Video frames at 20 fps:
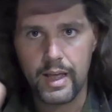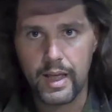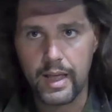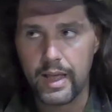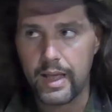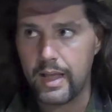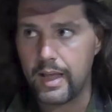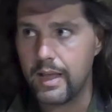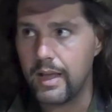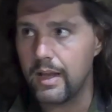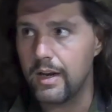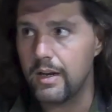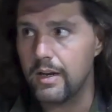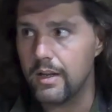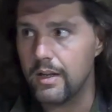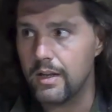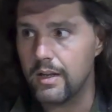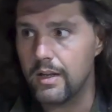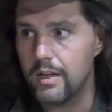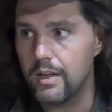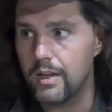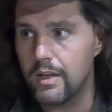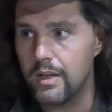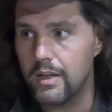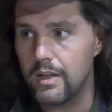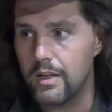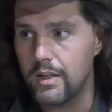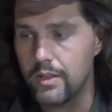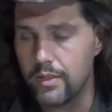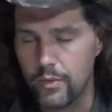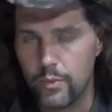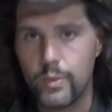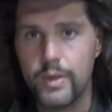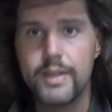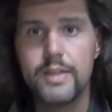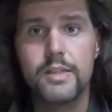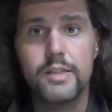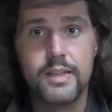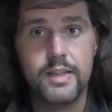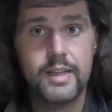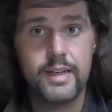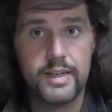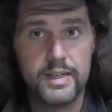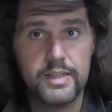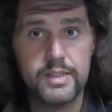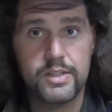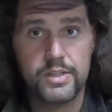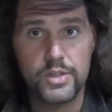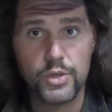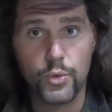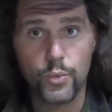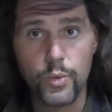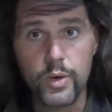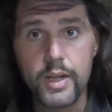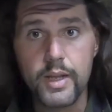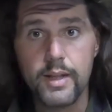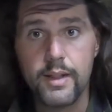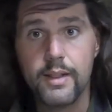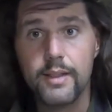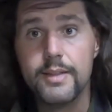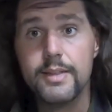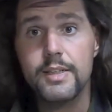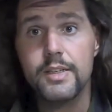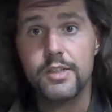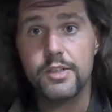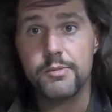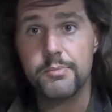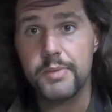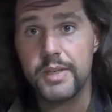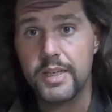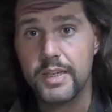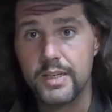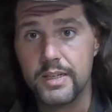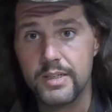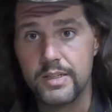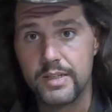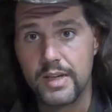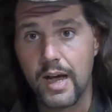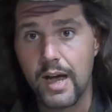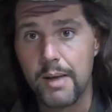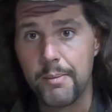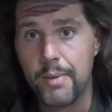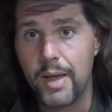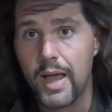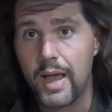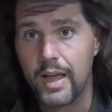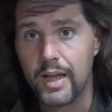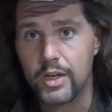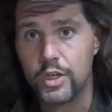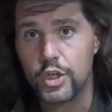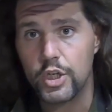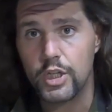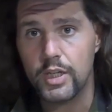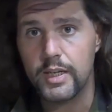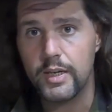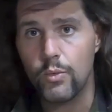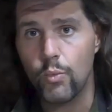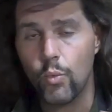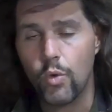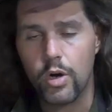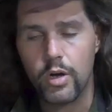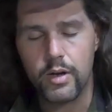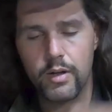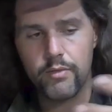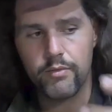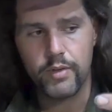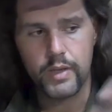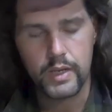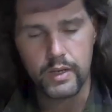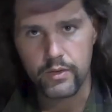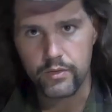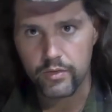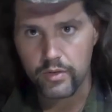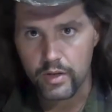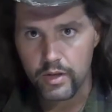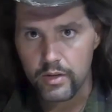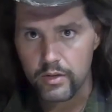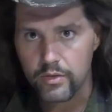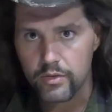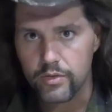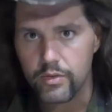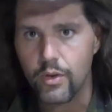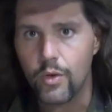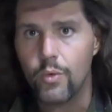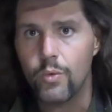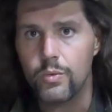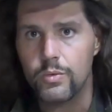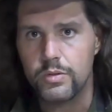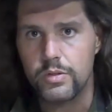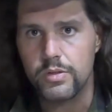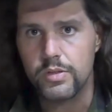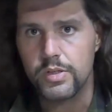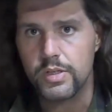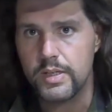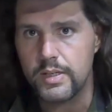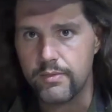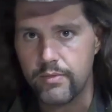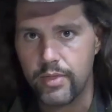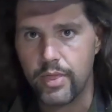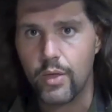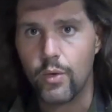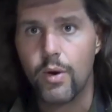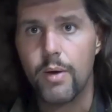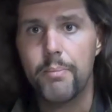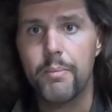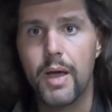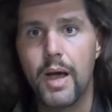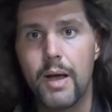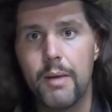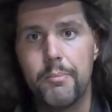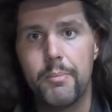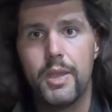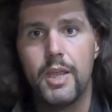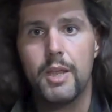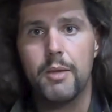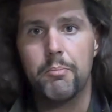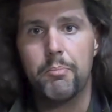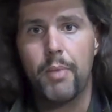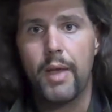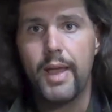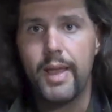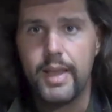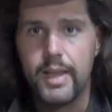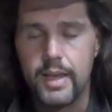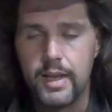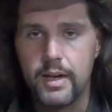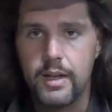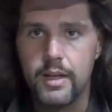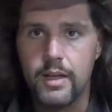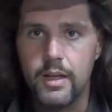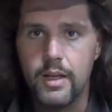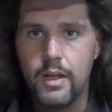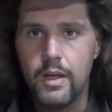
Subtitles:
And the reason that it's surreal is because I'm actually one of his consultants, even though I'm not being paid,